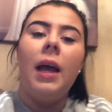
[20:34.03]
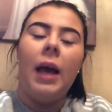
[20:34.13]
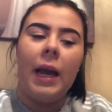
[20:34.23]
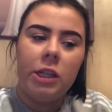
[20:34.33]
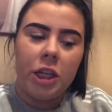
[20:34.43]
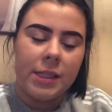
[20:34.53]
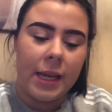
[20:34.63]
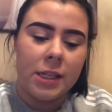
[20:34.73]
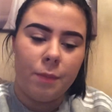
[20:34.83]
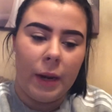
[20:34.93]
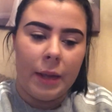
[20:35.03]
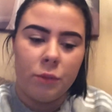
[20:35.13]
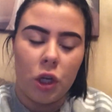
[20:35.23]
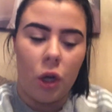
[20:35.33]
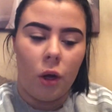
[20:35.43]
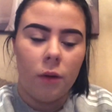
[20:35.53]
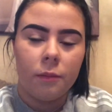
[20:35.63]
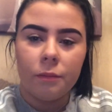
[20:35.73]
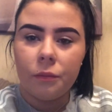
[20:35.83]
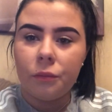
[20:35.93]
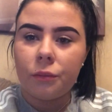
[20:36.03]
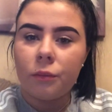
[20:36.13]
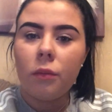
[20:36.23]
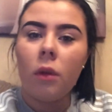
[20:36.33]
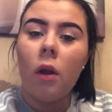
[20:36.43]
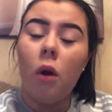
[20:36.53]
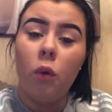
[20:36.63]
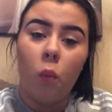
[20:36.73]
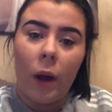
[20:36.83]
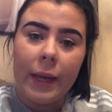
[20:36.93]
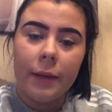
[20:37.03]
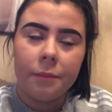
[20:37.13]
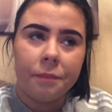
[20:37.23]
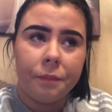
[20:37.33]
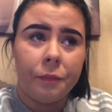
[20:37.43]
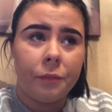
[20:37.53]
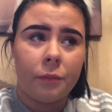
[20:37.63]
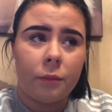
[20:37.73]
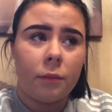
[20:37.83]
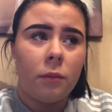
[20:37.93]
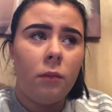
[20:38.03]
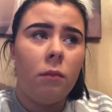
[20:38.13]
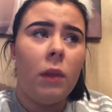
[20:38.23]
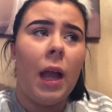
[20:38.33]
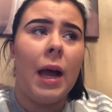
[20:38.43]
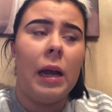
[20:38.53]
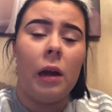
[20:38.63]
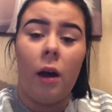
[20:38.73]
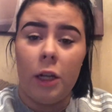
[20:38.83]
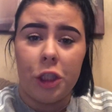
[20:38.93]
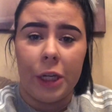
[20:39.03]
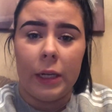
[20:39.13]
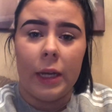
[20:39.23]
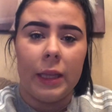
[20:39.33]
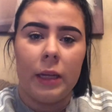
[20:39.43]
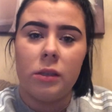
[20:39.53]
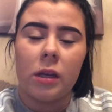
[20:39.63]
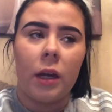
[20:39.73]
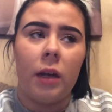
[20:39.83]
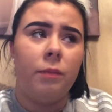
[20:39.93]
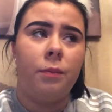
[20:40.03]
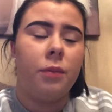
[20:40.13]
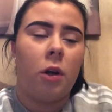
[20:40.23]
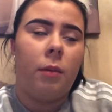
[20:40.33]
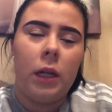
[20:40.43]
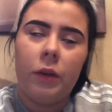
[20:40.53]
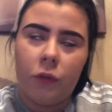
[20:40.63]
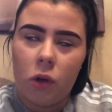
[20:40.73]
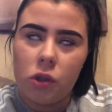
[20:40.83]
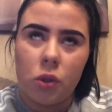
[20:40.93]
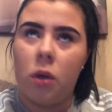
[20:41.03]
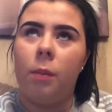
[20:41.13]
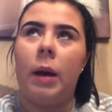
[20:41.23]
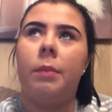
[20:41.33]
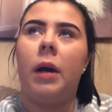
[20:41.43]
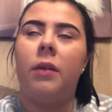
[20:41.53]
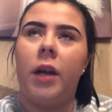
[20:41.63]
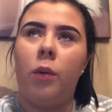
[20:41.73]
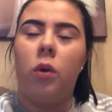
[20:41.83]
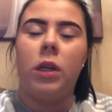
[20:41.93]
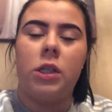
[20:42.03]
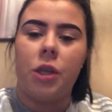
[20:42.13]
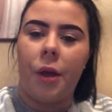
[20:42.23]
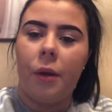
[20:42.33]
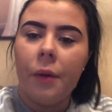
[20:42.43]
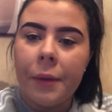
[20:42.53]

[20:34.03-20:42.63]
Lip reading: HS gets blamed a lot on weight and hygiene, and that was something I completely forgot to talk about, but I really wanted to.